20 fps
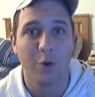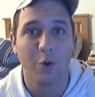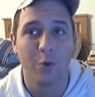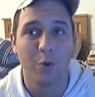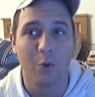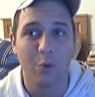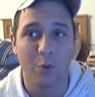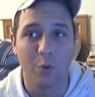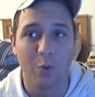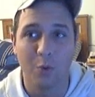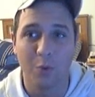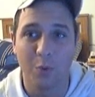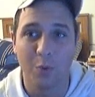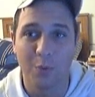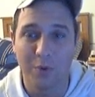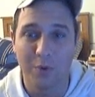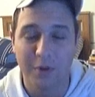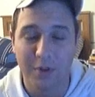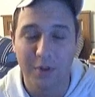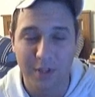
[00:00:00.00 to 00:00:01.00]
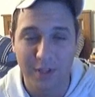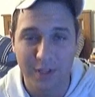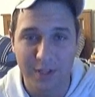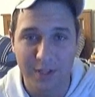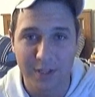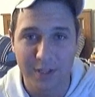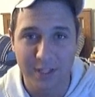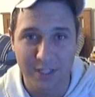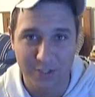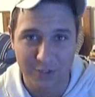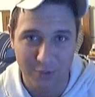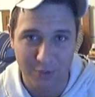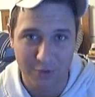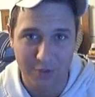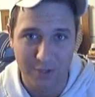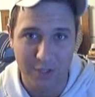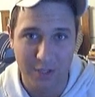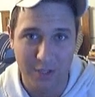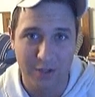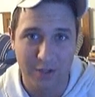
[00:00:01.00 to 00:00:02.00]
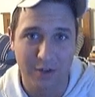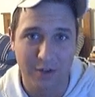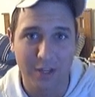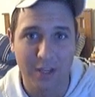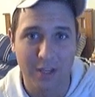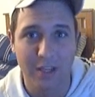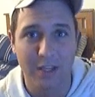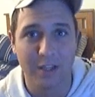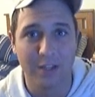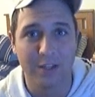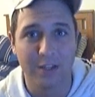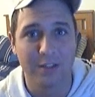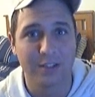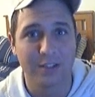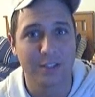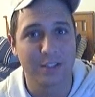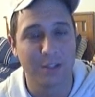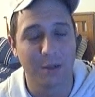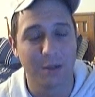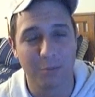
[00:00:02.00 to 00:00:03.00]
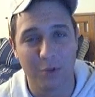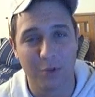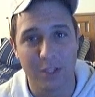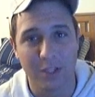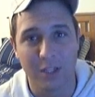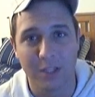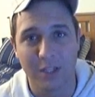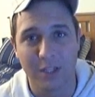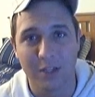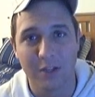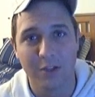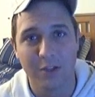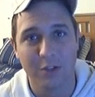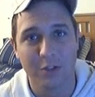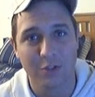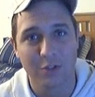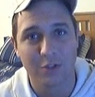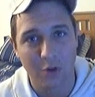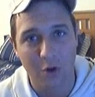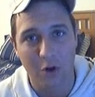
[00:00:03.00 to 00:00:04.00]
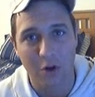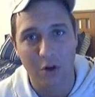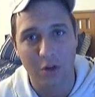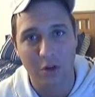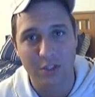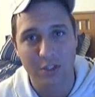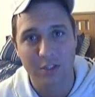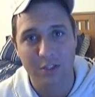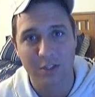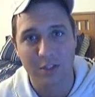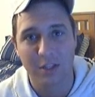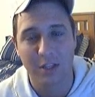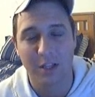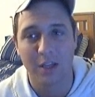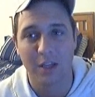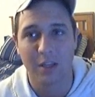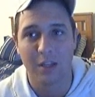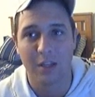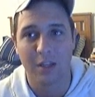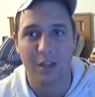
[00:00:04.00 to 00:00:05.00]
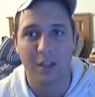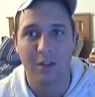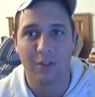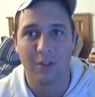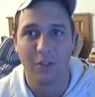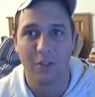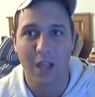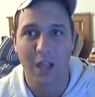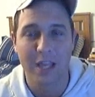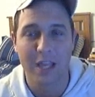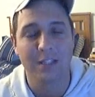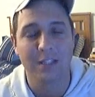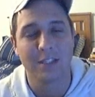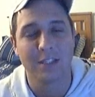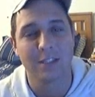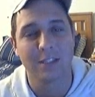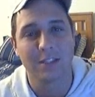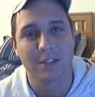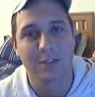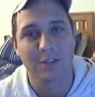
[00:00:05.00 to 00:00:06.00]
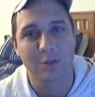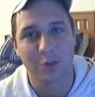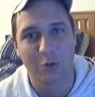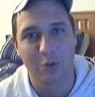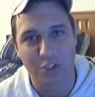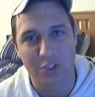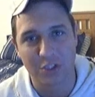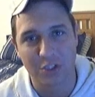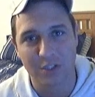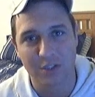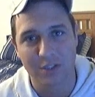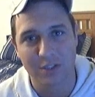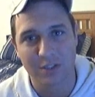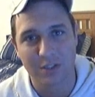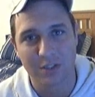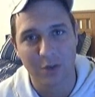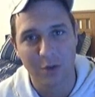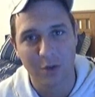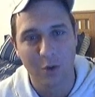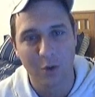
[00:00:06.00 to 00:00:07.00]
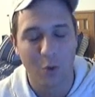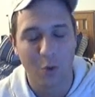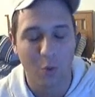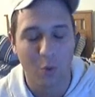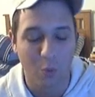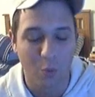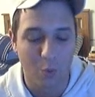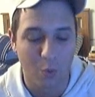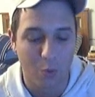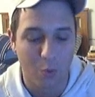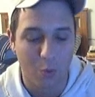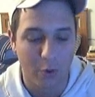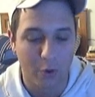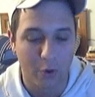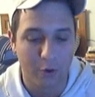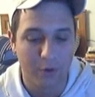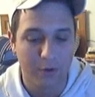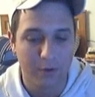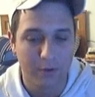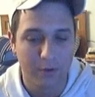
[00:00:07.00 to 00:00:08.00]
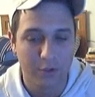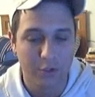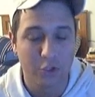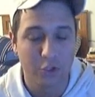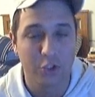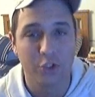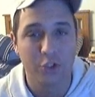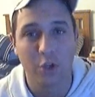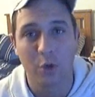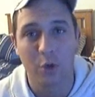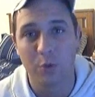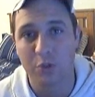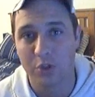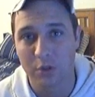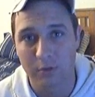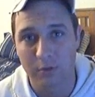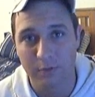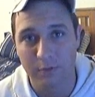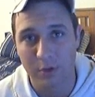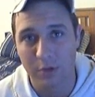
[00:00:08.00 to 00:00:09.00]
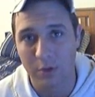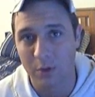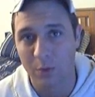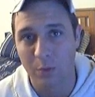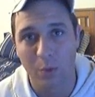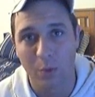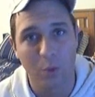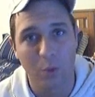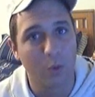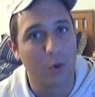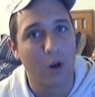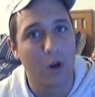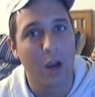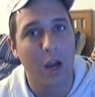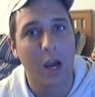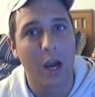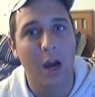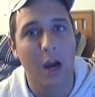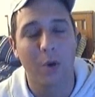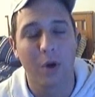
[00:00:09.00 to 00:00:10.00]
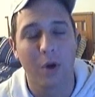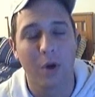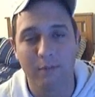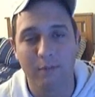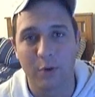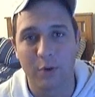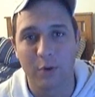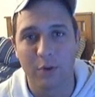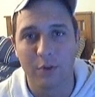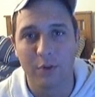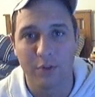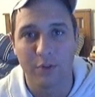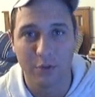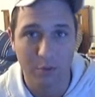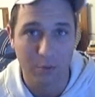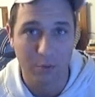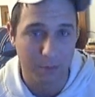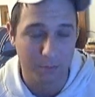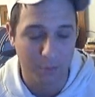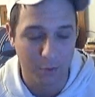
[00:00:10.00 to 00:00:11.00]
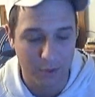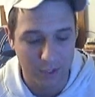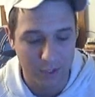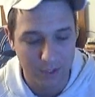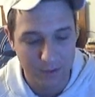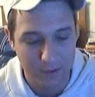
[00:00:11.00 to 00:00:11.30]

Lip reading: who gets on here and simply talks and enlightens Christians, or shows your view, or however you want to put it.